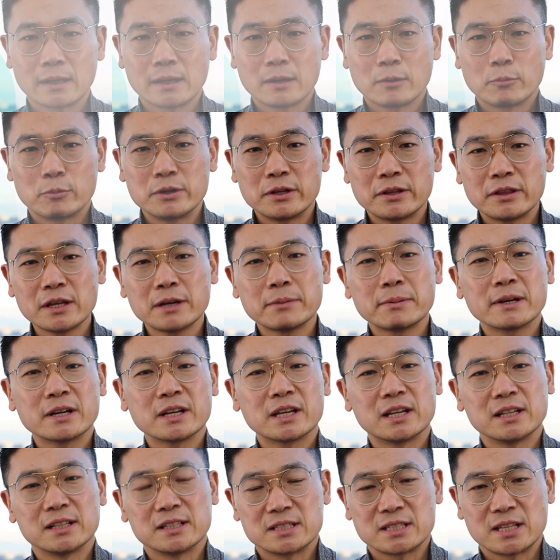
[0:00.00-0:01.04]
When you think about
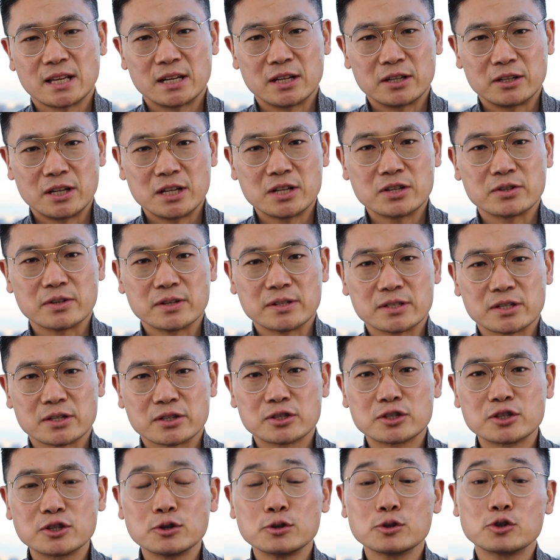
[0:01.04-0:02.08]
Achilles tendon injuries, there's
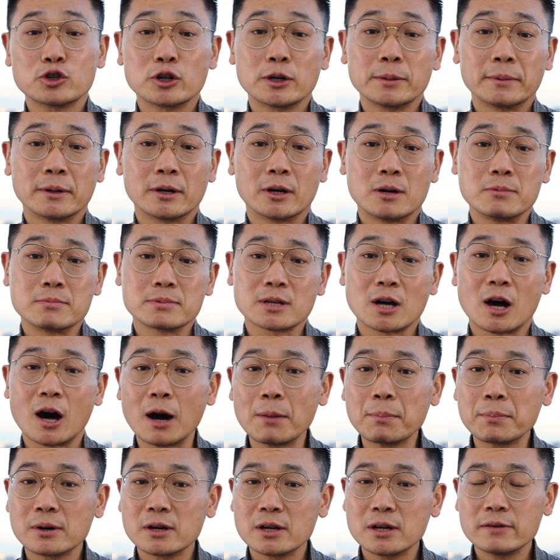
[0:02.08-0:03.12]
2 treatment arms,
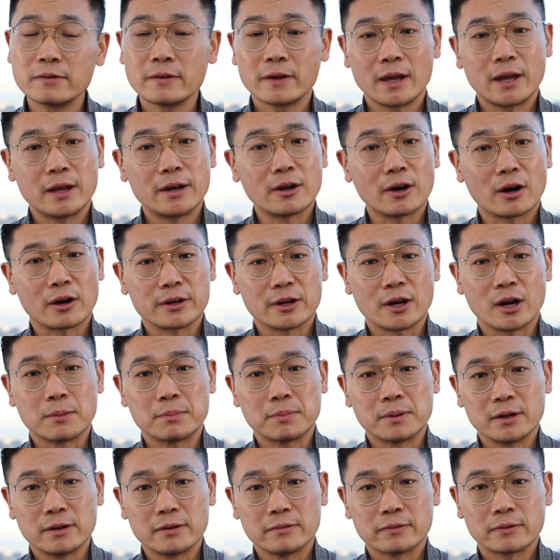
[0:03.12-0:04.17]
operative and
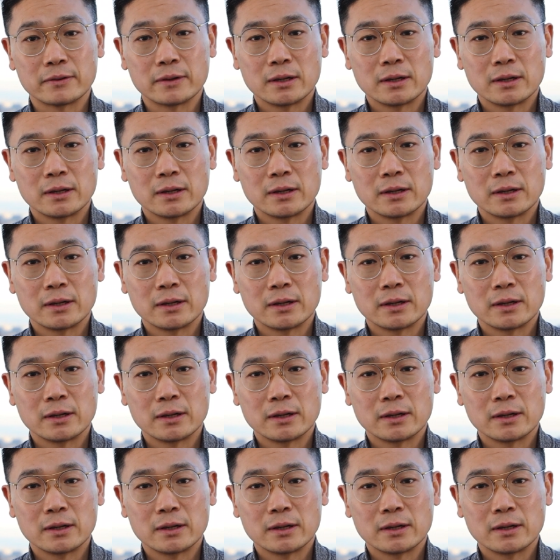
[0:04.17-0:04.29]
non-operative.